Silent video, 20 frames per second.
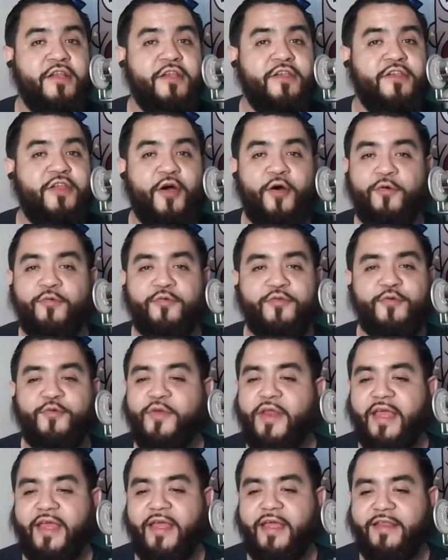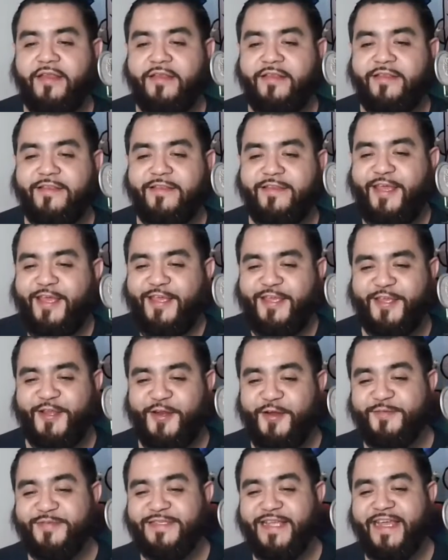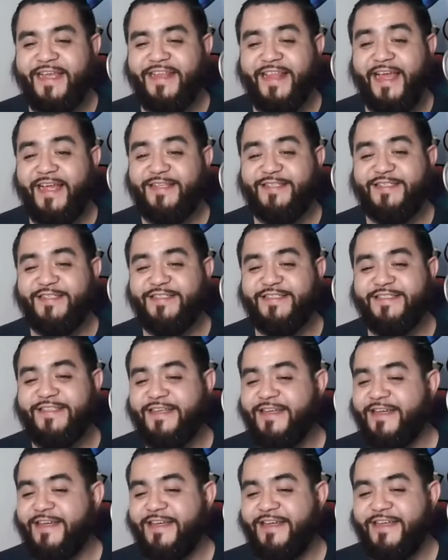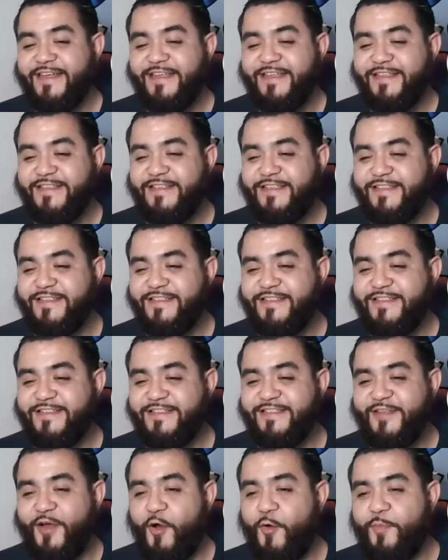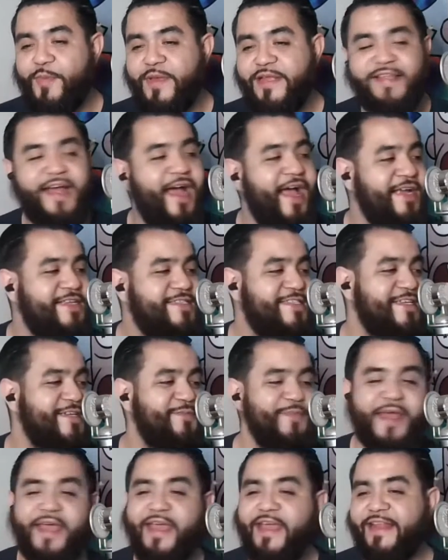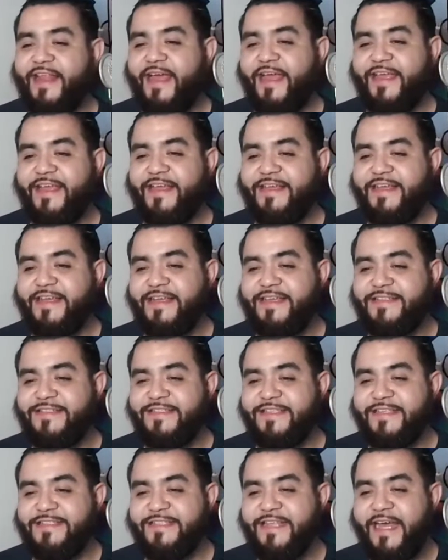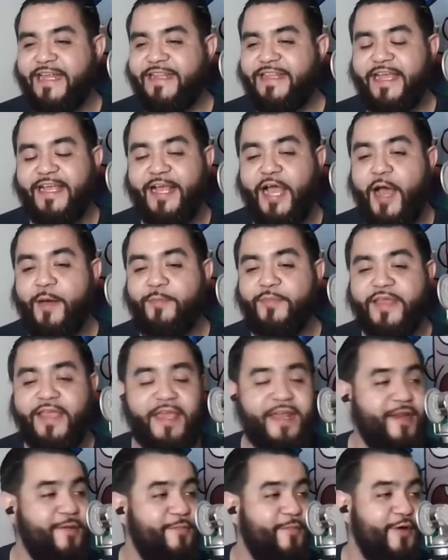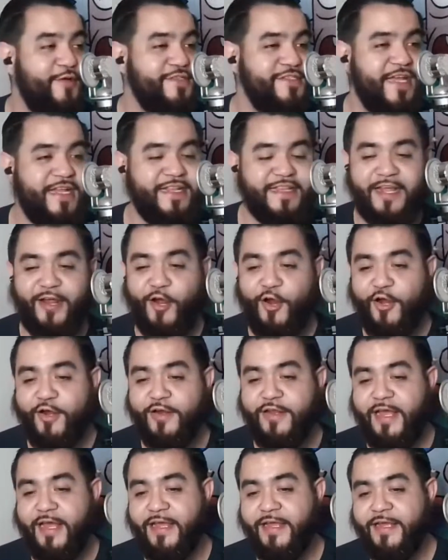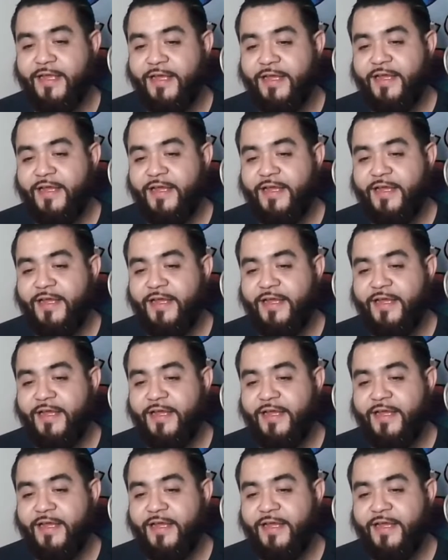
don't do that. You know what I'm saying? Like just don't be toxic, man. Like it's not that complicated, bro. It's not that hard. Like